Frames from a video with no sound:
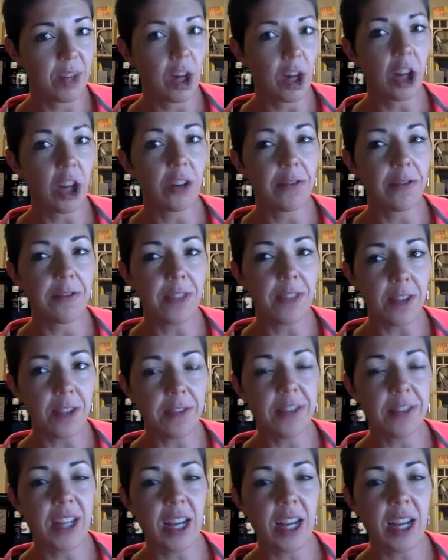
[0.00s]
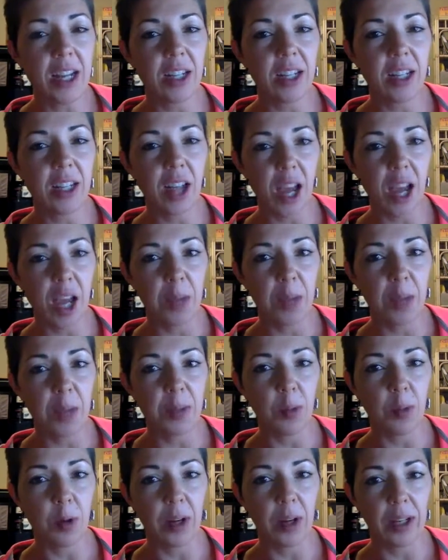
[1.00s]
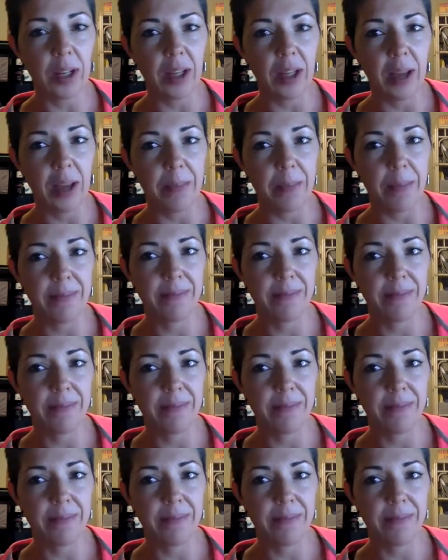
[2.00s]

earn 15 times more income.